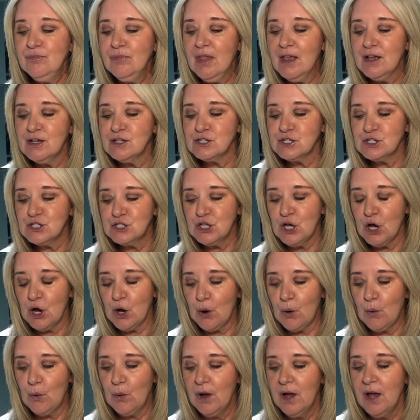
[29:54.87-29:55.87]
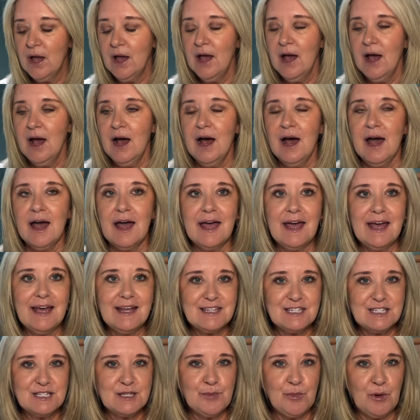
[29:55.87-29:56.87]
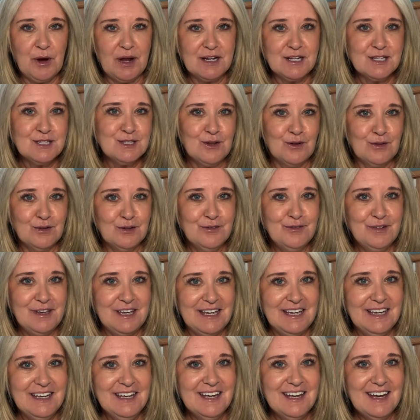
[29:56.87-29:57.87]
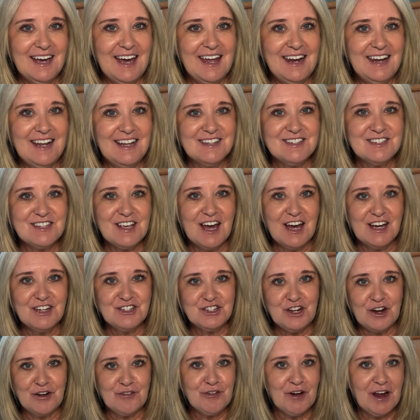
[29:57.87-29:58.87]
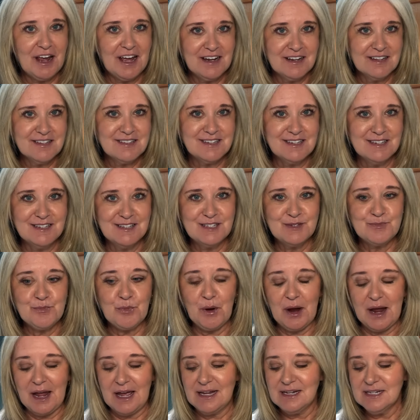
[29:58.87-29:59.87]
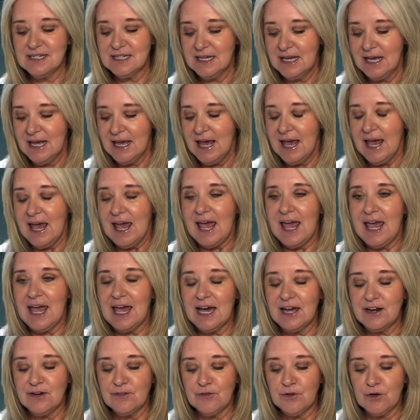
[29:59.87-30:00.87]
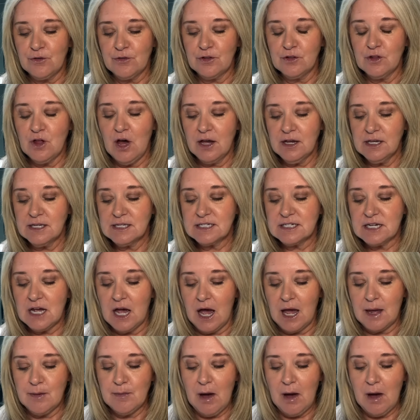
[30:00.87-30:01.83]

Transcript: So the brand is Lola V, and it's Jennifer Aniston's brand. And for the longest time,